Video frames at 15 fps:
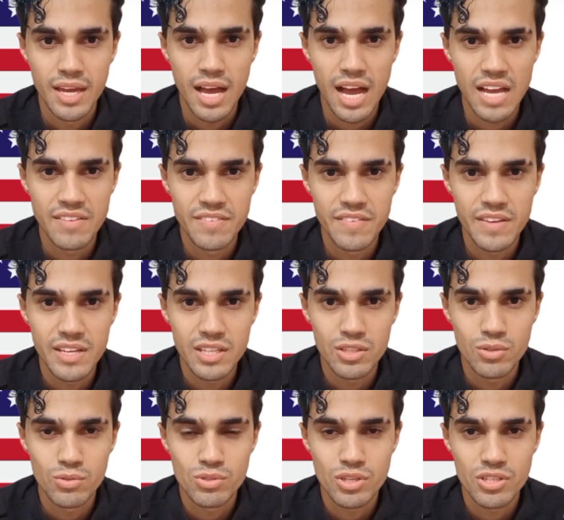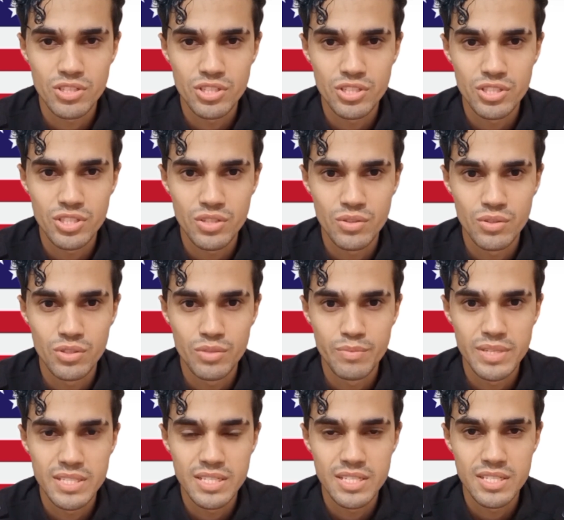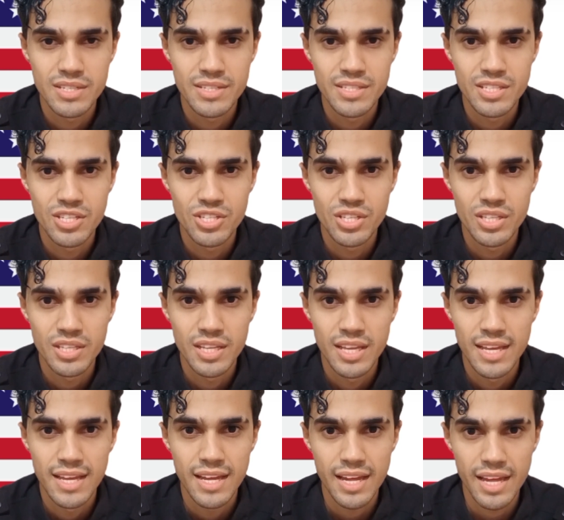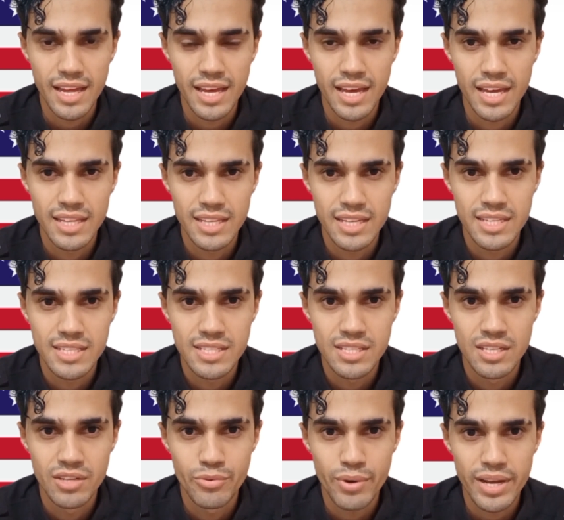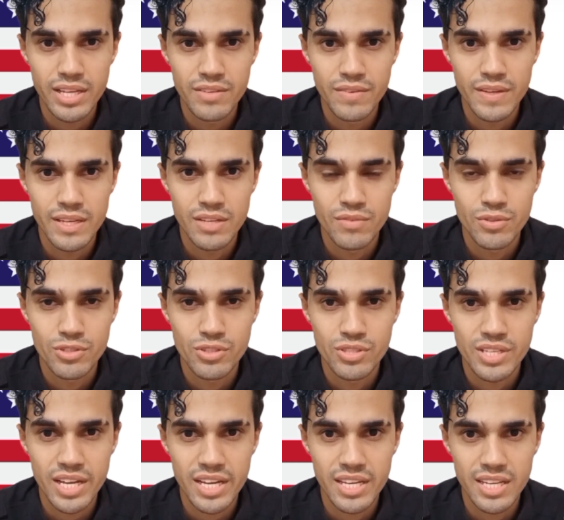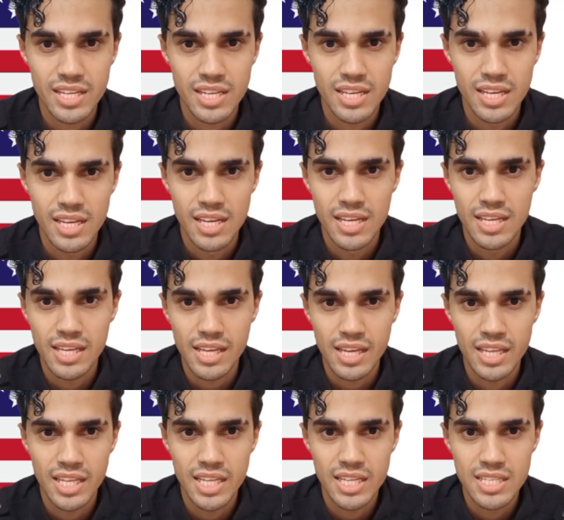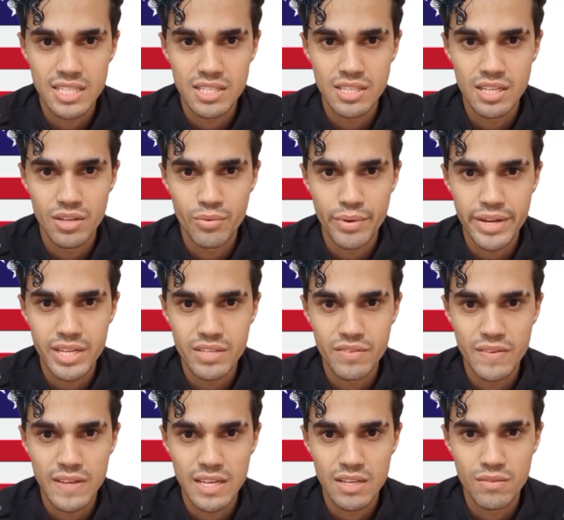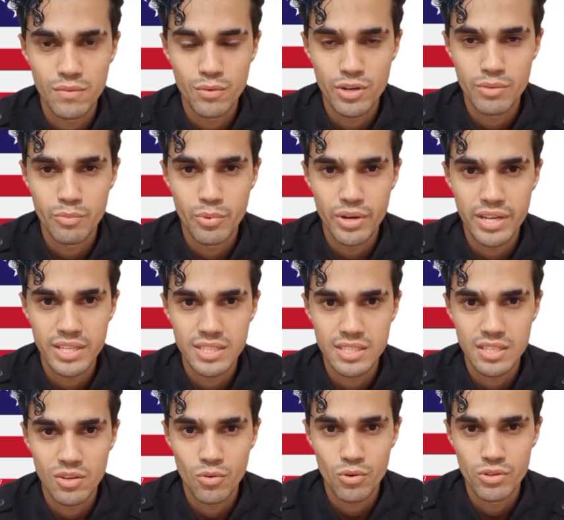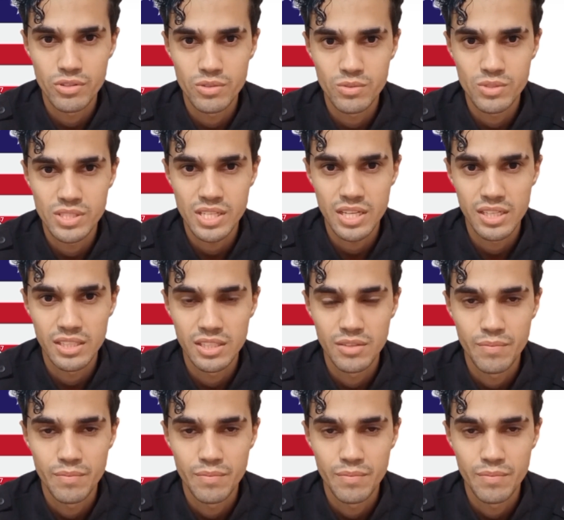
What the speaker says: I think those are just good business decisions, and it's the right thing for society, and it's the great thing for a brand, Cornell said.